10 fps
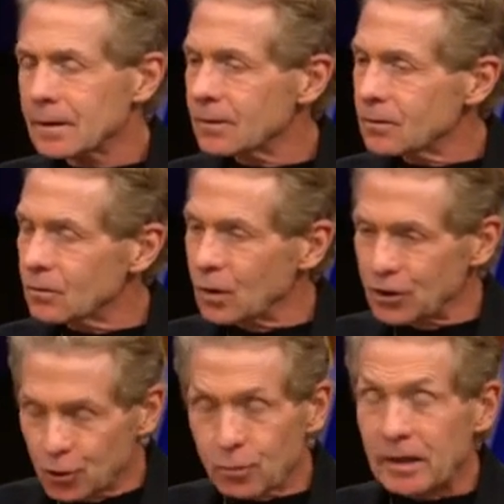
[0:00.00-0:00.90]
what
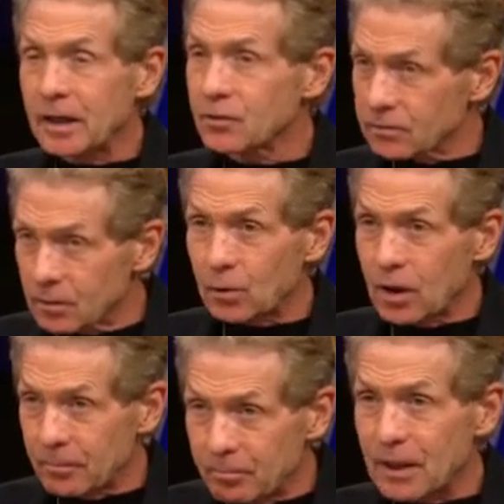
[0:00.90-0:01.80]
your man
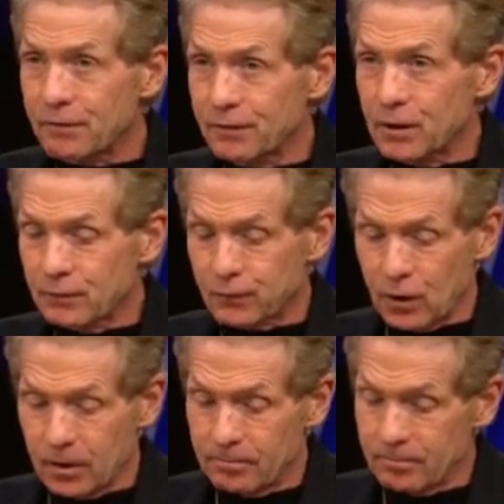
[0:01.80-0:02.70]
LeBron benefited from